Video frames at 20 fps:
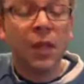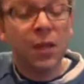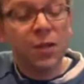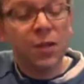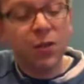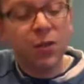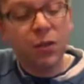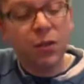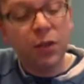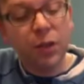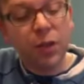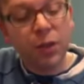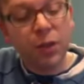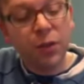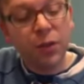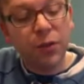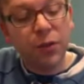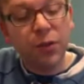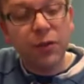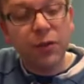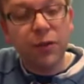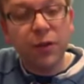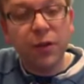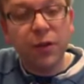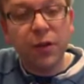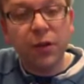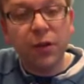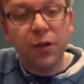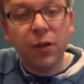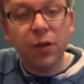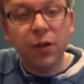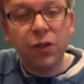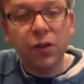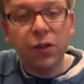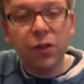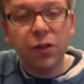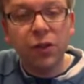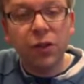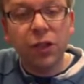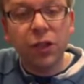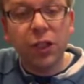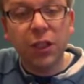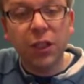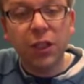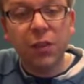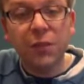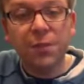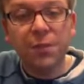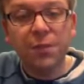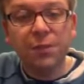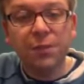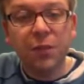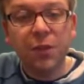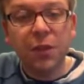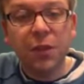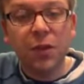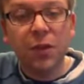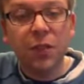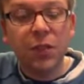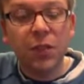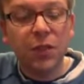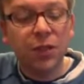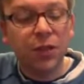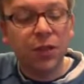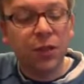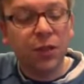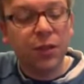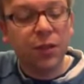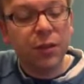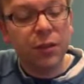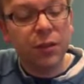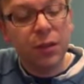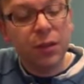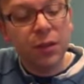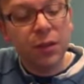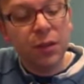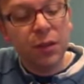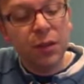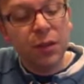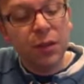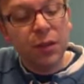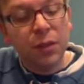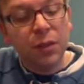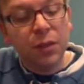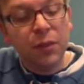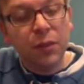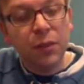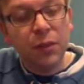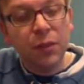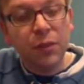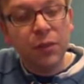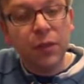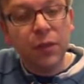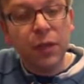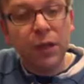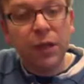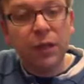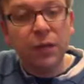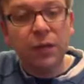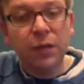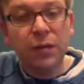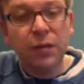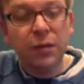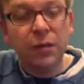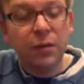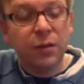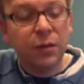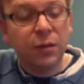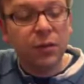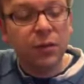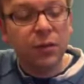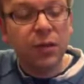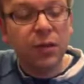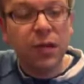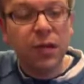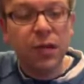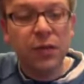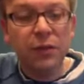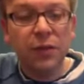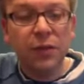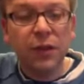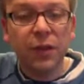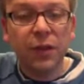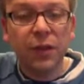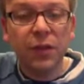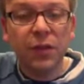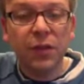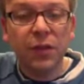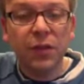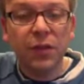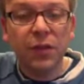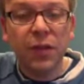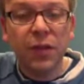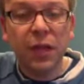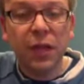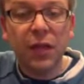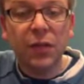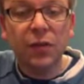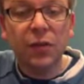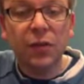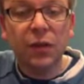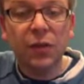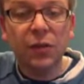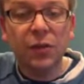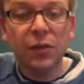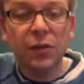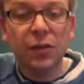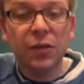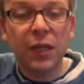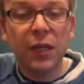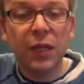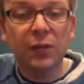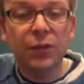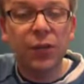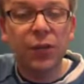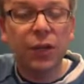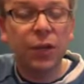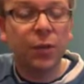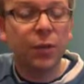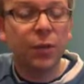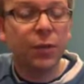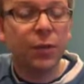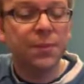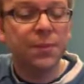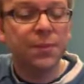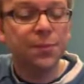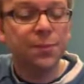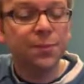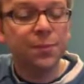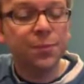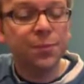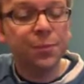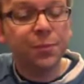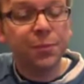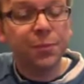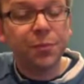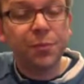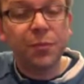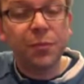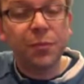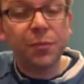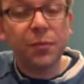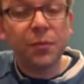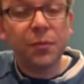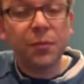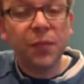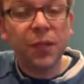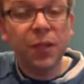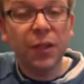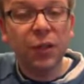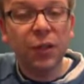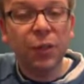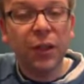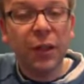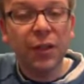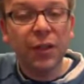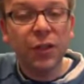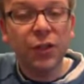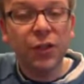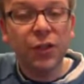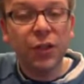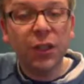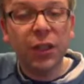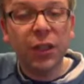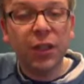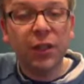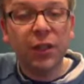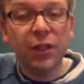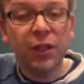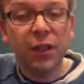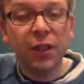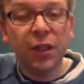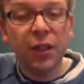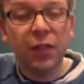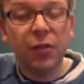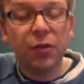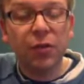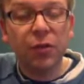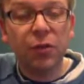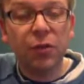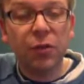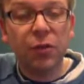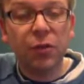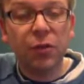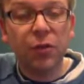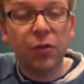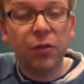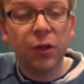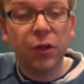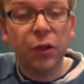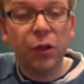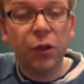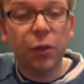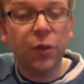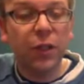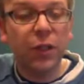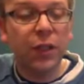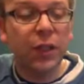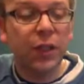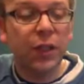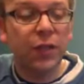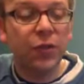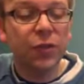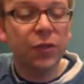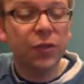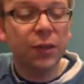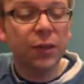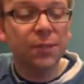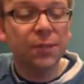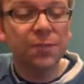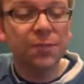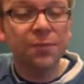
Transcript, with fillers: so you got your third finger on G on the E string, third fret, second finger on the second fret, which is F sharp. You go back to G and then you let go of both for the open E string.